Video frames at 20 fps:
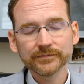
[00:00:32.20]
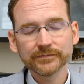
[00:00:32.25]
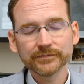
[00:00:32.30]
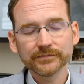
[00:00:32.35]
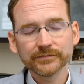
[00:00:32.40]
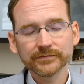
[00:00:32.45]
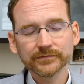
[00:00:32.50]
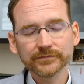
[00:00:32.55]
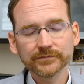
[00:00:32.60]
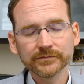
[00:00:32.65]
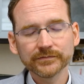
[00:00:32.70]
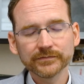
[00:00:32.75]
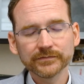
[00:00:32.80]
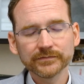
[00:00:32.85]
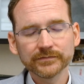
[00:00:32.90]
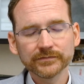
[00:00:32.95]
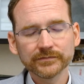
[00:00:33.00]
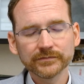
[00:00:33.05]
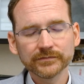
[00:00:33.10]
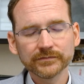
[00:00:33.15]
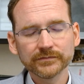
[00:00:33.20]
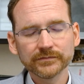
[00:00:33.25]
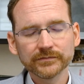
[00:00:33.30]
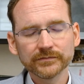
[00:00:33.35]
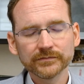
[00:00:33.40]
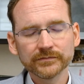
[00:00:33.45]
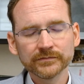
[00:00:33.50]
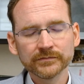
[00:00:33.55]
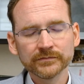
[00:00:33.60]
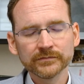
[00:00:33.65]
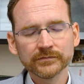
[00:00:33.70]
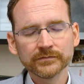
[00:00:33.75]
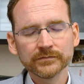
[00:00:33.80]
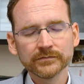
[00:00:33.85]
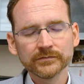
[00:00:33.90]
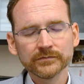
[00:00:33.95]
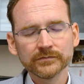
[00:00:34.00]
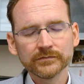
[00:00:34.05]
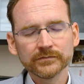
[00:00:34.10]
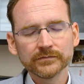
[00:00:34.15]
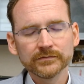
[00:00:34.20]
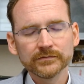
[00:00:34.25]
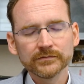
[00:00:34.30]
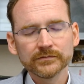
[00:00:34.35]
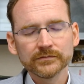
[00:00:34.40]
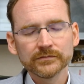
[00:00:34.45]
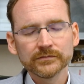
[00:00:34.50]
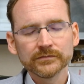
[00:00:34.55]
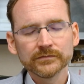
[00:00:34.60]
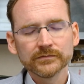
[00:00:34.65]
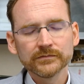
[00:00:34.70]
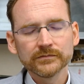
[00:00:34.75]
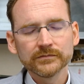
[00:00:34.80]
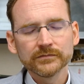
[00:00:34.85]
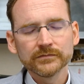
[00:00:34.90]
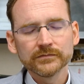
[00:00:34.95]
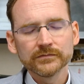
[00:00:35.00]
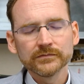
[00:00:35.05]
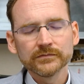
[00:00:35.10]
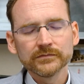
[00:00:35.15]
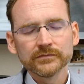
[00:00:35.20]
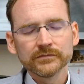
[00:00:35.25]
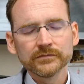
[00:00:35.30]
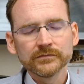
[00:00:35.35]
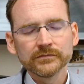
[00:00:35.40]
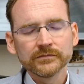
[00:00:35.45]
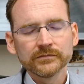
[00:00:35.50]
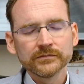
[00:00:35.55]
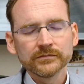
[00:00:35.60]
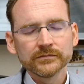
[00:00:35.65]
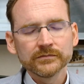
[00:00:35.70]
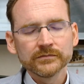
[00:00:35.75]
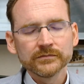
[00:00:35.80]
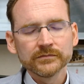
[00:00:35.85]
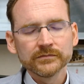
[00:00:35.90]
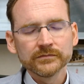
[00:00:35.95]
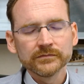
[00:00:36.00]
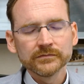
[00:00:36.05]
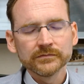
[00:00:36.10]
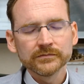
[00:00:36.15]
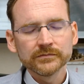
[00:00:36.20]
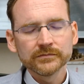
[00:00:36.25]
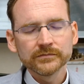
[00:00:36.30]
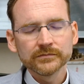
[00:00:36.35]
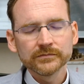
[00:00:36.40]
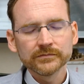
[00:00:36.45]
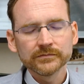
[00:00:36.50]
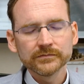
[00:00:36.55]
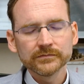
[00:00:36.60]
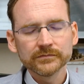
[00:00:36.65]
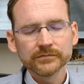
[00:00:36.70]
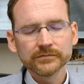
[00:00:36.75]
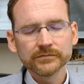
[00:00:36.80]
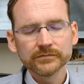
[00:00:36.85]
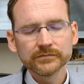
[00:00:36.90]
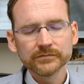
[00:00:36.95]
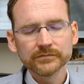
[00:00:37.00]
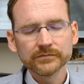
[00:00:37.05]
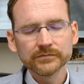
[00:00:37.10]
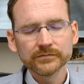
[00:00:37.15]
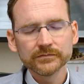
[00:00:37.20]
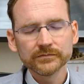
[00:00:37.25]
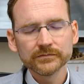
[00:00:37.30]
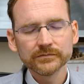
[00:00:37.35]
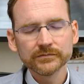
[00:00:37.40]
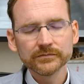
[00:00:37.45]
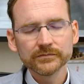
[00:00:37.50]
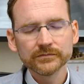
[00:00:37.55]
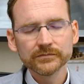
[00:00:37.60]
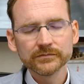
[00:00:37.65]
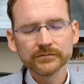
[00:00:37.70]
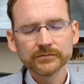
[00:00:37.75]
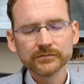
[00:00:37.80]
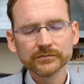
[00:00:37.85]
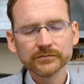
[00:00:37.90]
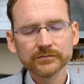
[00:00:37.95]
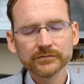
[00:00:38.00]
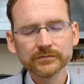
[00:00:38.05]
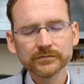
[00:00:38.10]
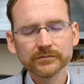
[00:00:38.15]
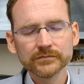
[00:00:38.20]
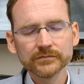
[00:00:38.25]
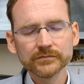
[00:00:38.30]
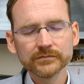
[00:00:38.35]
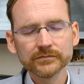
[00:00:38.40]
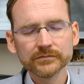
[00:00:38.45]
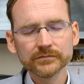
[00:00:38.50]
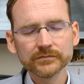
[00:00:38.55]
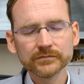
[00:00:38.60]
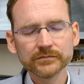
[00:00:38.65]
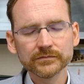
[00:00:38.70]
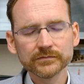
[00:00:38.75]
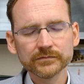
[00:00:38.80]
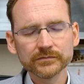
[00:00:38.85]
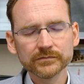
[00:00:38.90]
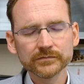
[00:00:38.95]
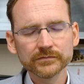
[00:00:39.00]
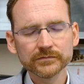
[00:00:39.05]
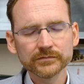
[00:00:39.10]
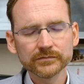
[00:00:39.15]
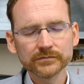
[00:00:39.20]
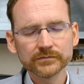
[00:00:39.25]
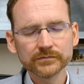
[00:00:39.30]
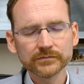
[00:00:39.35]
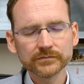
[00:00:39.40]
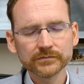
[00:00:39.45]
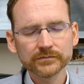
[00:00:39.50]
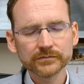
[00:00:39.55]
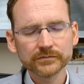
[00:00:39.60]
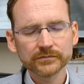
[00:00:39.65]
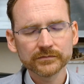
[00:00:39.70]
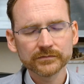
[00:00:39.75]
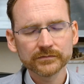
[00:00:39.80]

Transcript: (silence)